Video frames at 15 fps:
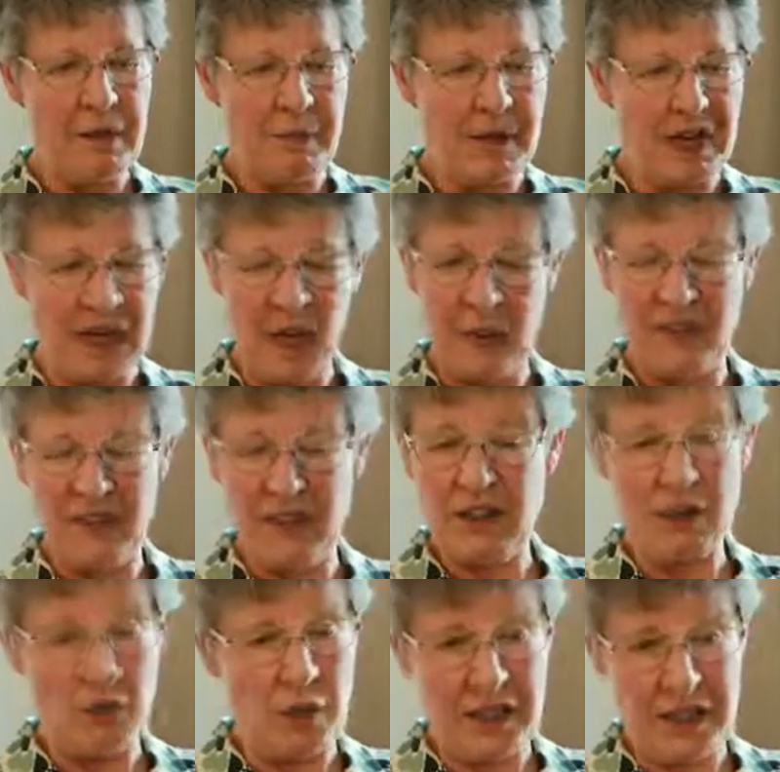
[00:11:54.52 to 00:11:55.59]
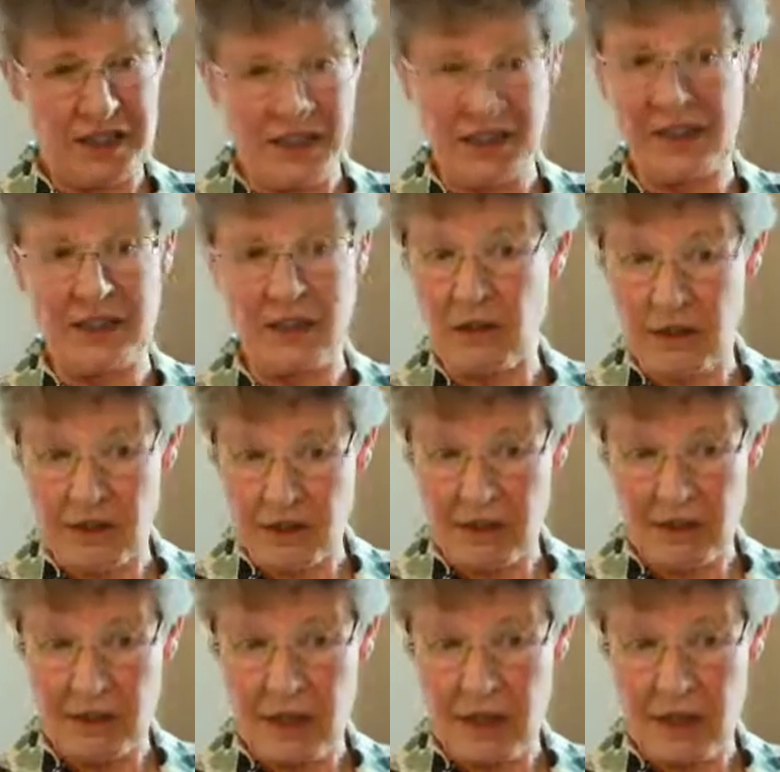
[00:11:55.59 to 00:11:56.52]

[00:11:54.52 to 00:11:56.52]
They pick up very weak signals.